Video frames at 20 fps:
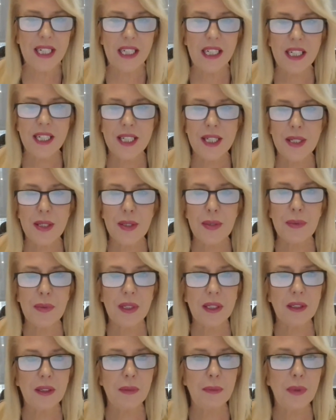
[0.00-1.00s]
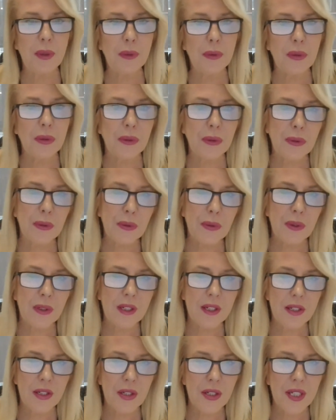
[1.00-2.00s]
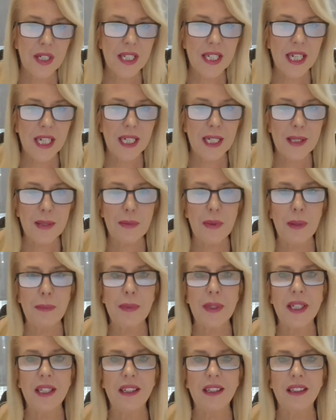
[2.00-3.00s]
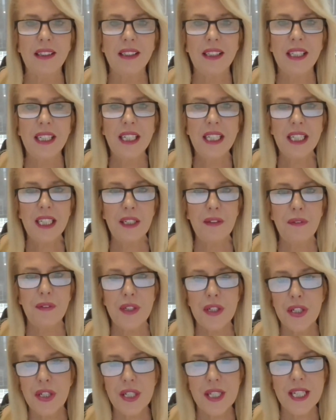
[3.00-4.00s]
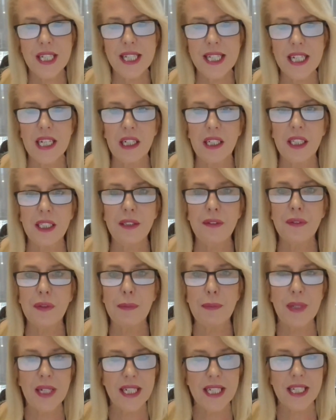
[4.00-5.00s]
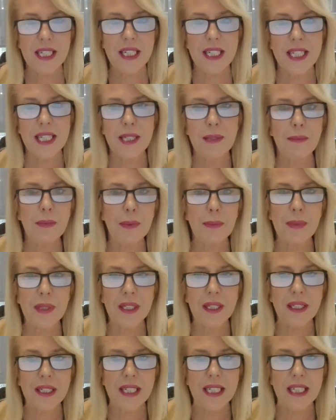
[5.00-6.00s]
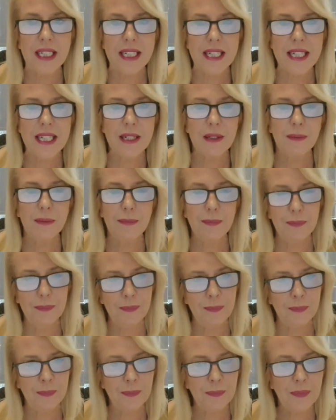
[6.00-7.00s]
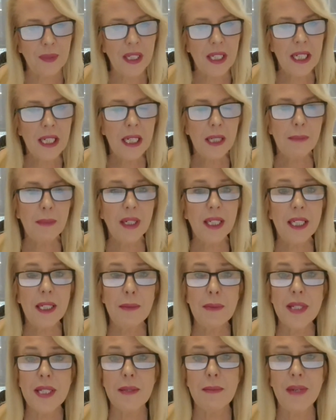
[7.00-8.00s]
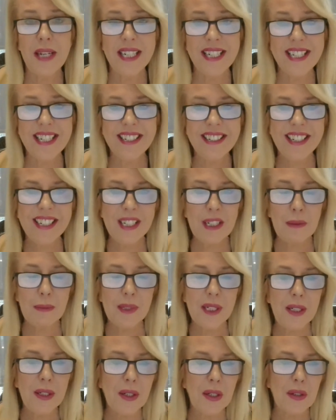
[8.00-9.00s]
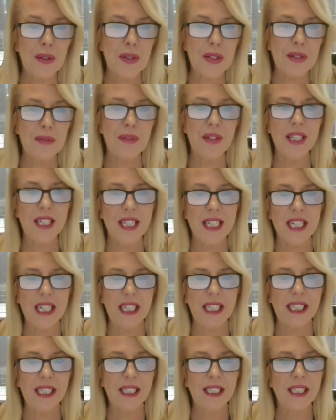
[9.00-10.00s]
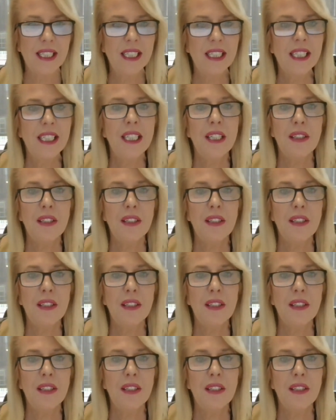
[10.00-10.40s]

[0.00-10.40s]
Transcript: I'm delighted to welcome you all to today's webinar, Efficient Design for Better Timber Buildings. My name is Amanda and I'll be your host for today.